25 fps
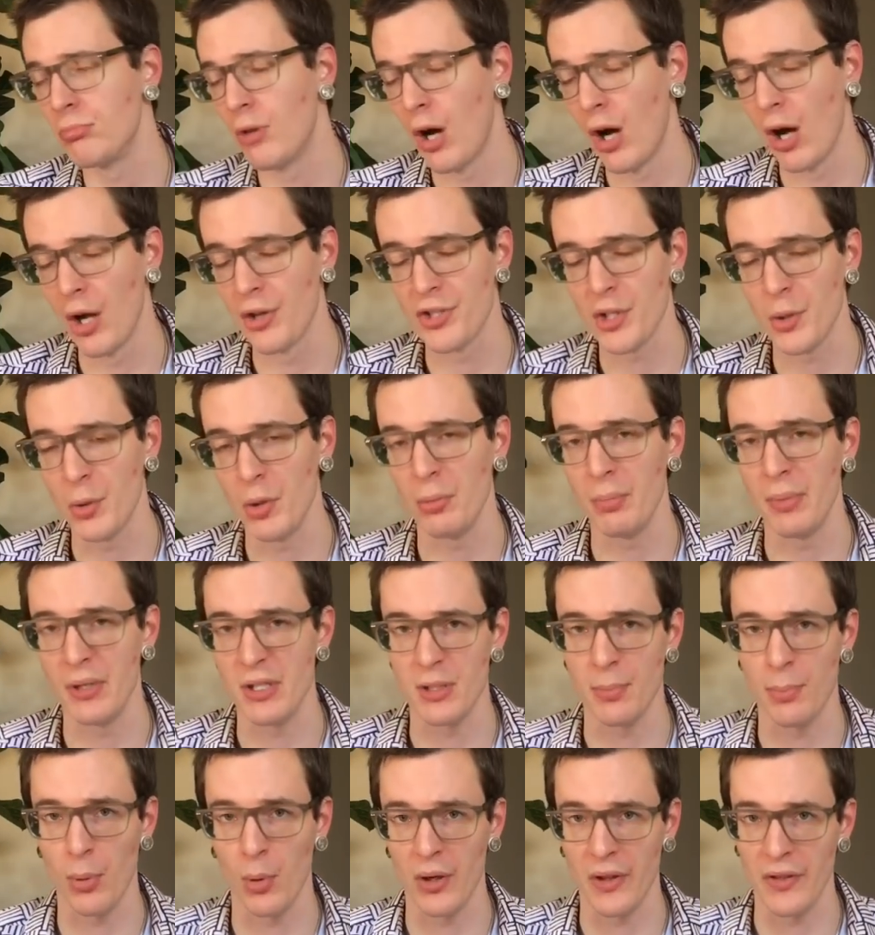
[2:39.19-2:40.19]
Also, you'd be
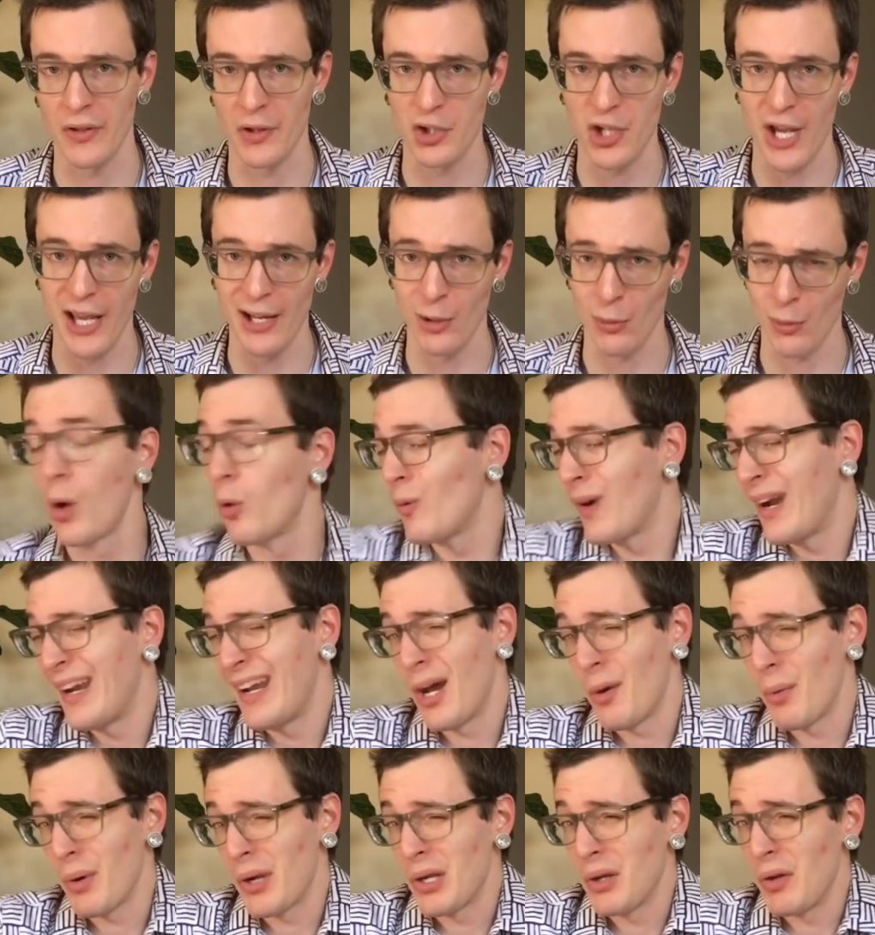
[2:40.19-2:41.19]
supporting the channel. Right
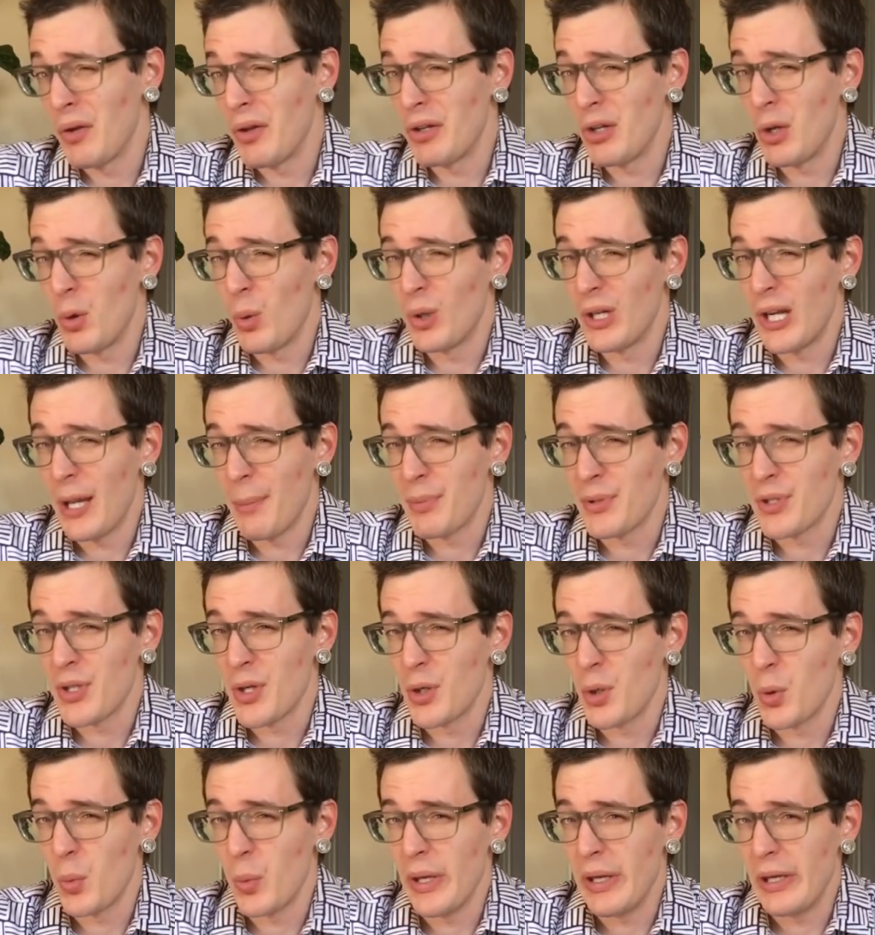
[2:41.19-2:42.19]
now, we can only do one
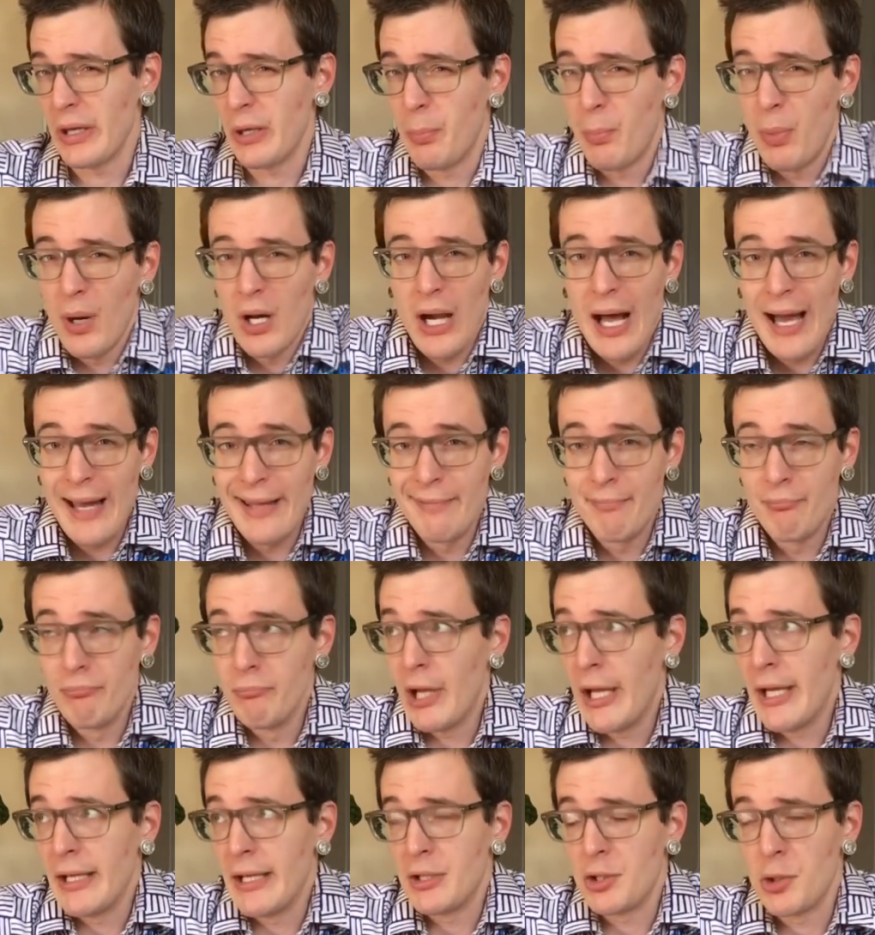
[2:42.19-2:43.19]
episode a week, but I'd
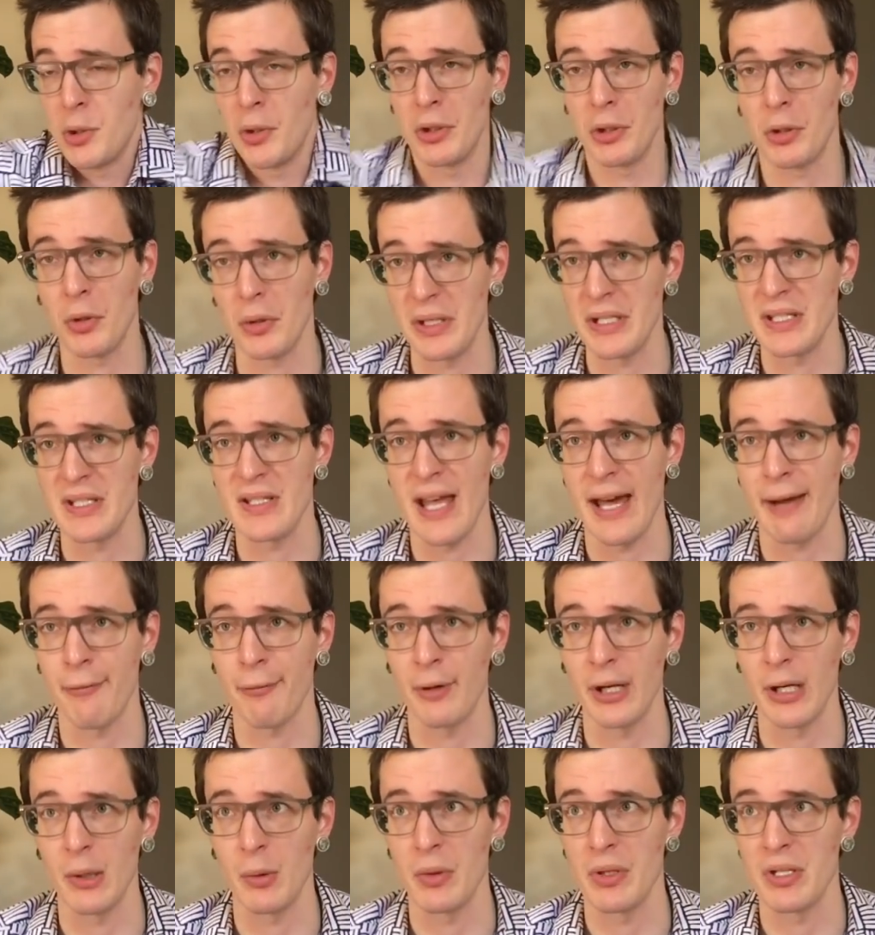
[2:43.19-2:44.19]
like to increase that
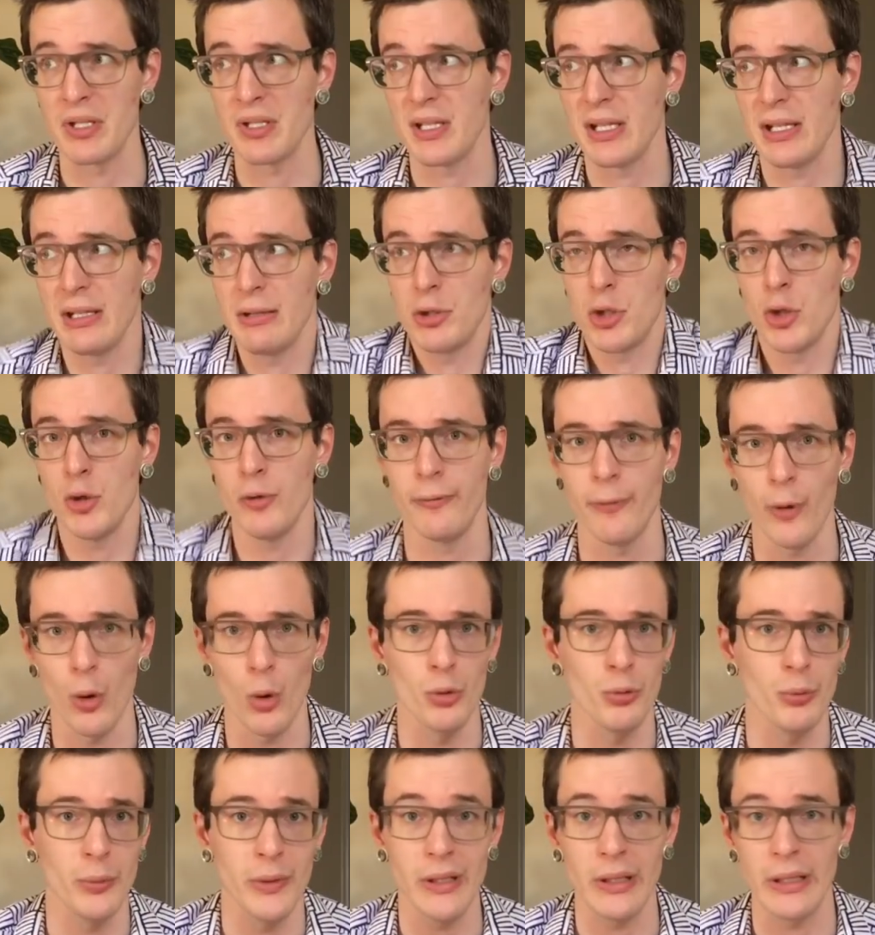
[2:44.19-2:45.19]
frequency
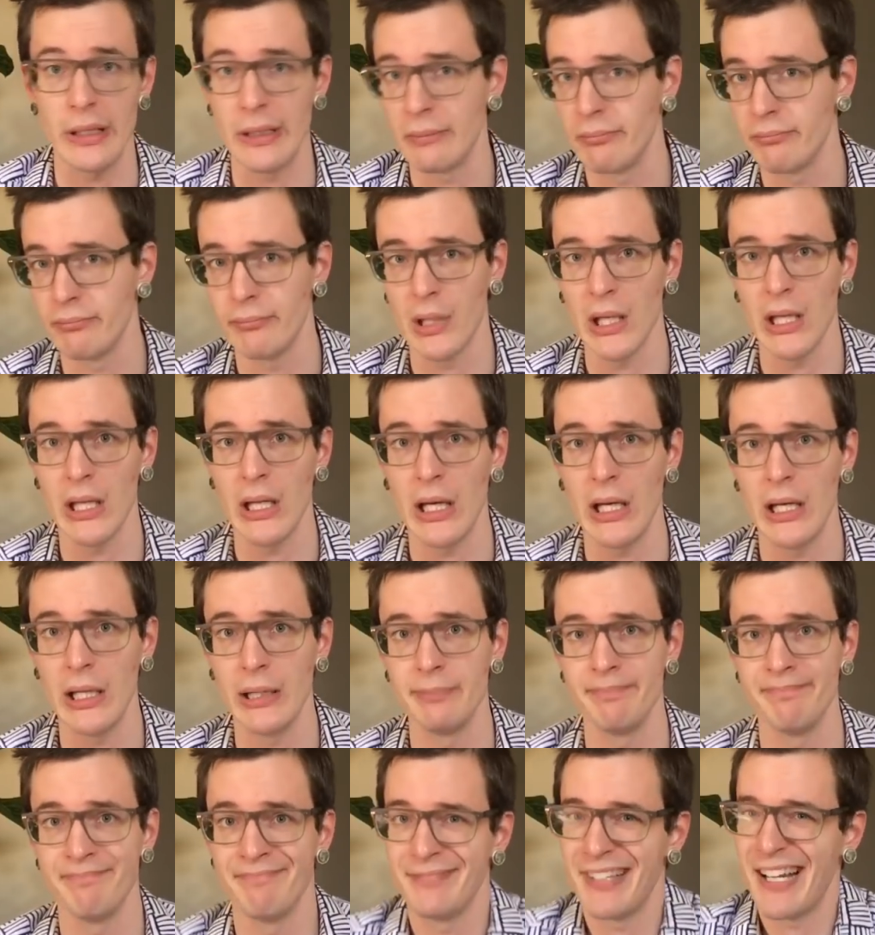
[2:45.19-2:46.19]
twofold, really. But
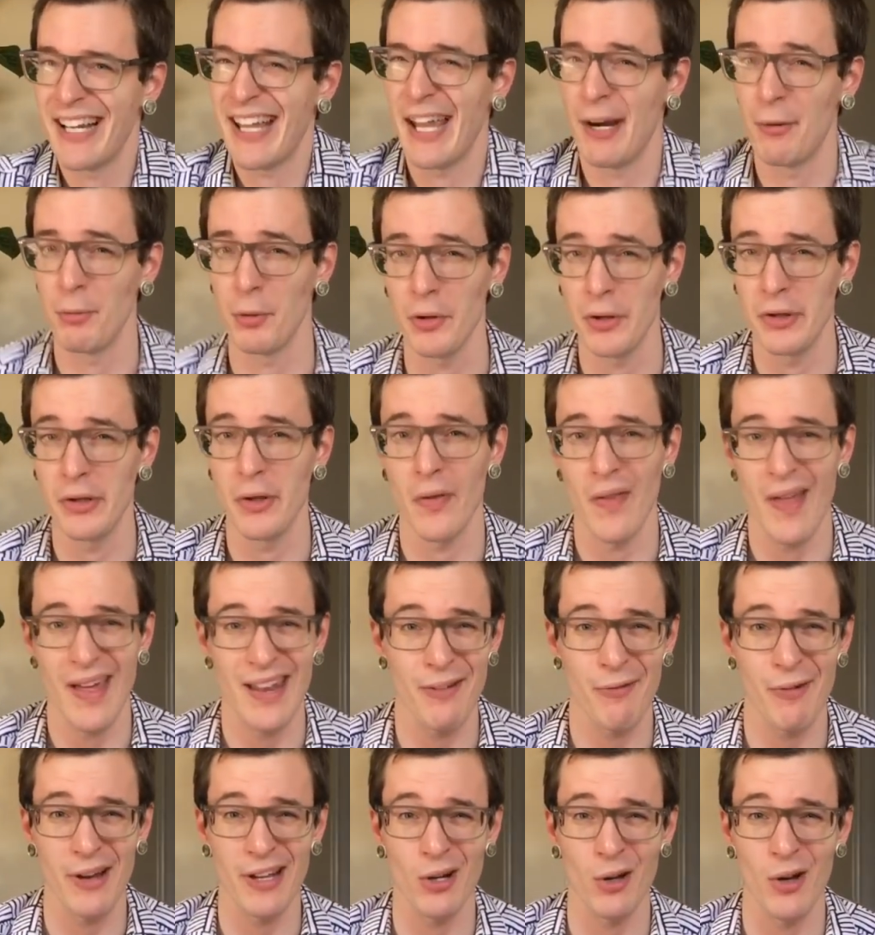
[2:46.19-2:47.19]
um, I can't really do that
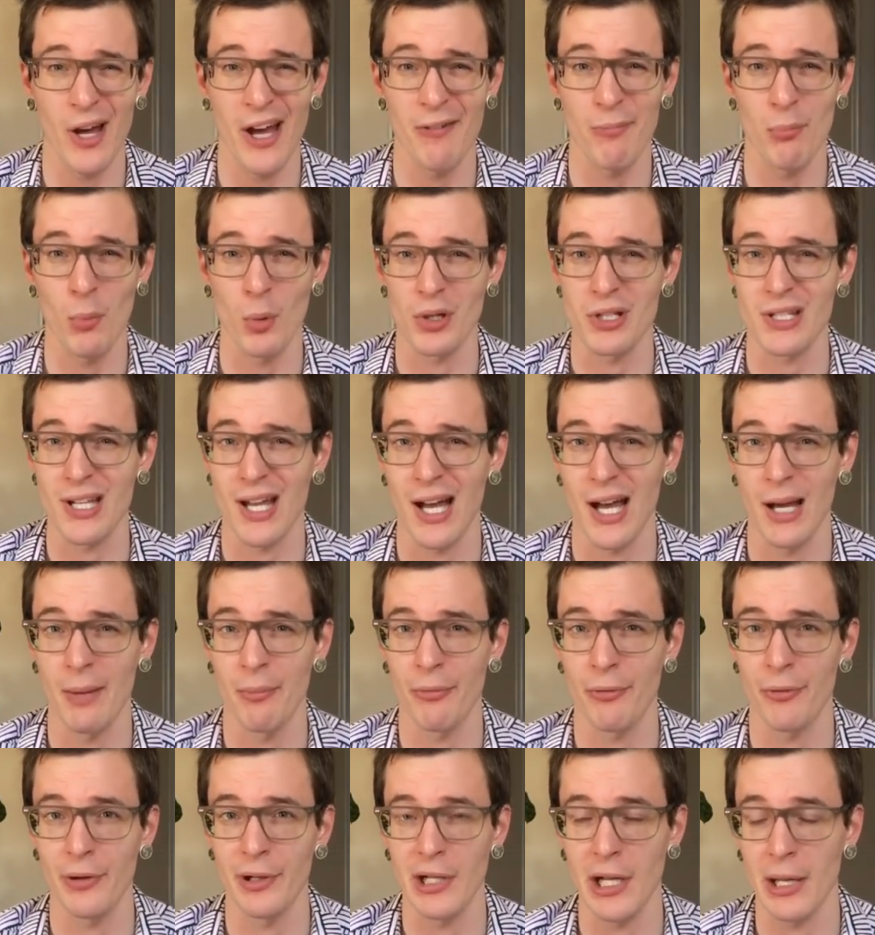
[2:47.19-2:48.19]
if I don't have more time
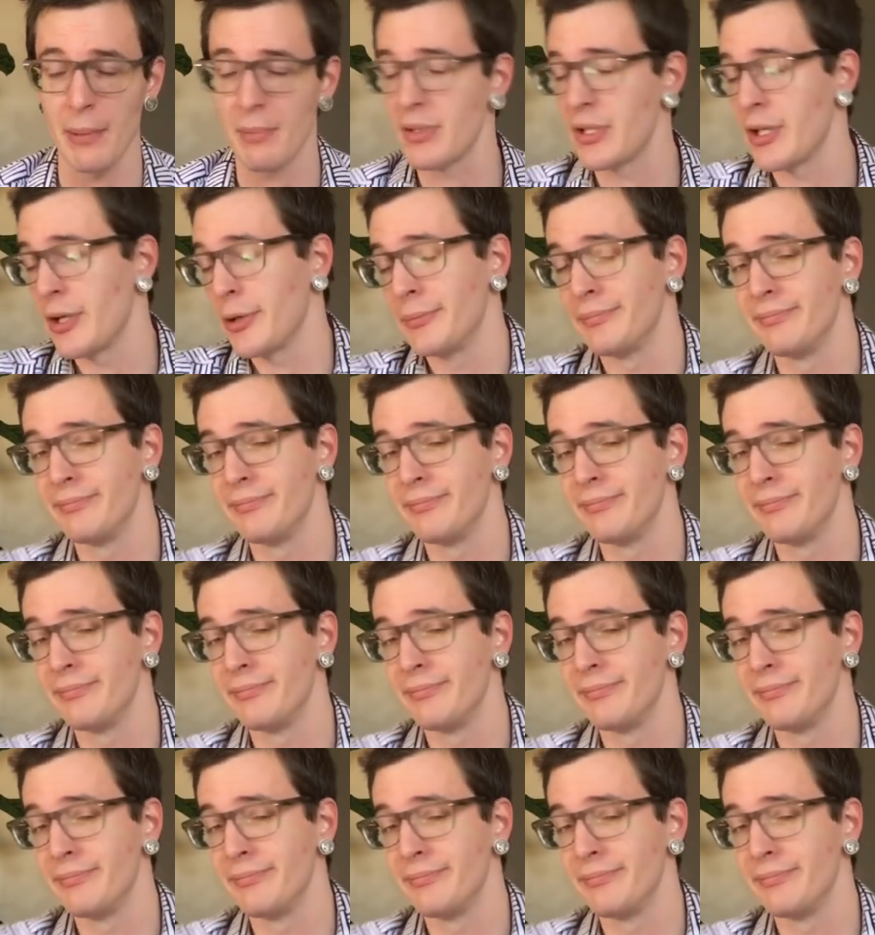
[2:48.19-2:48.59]
freed up, so.